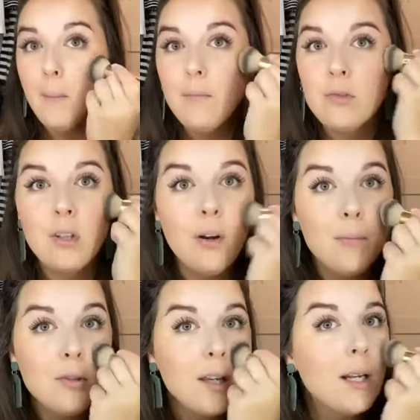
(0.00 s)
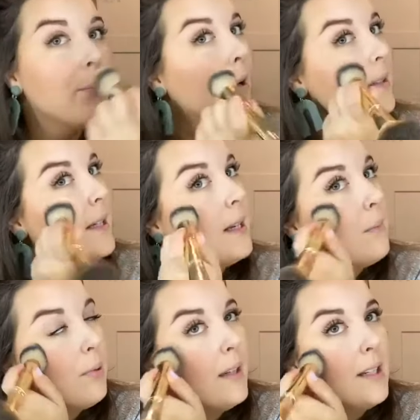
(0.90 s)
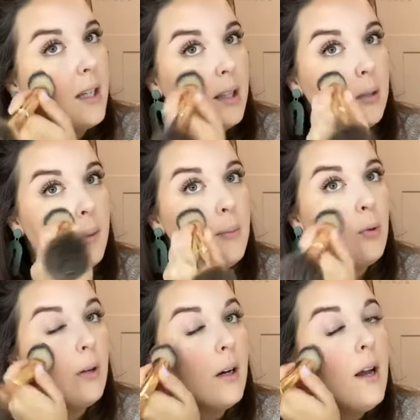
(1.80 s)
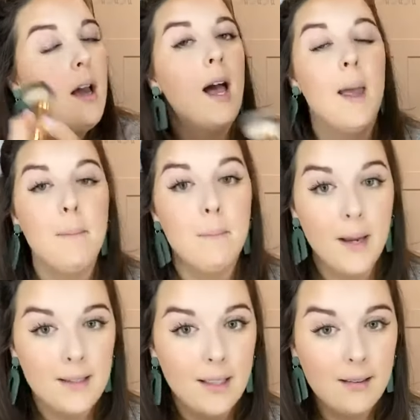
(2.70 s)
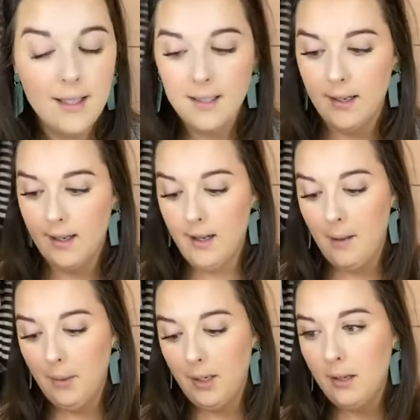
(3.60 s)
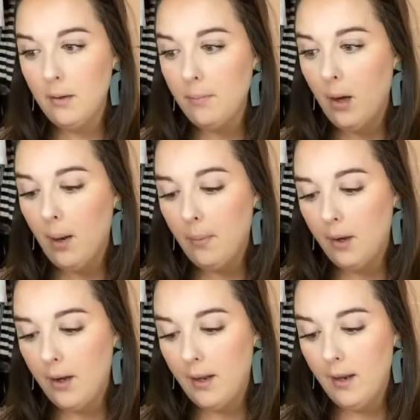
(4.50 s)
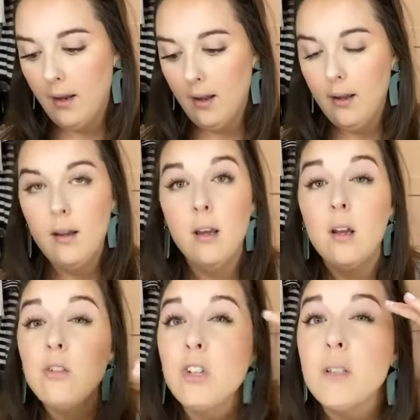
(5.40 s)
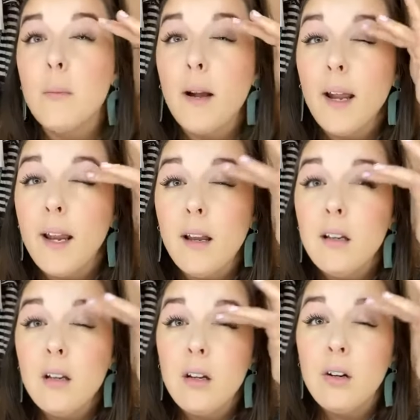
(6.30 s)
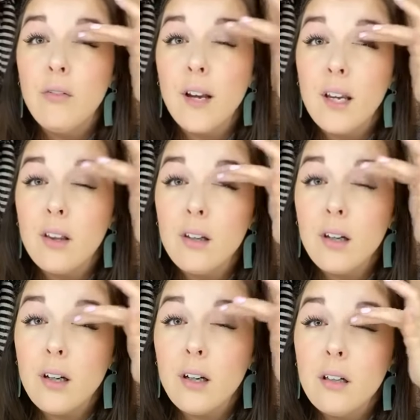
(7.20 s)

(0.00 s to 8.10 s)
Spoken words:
so I'm just kind of pressing, blending a little bit more. I'm basically done. I'm gonna pop on just my regular,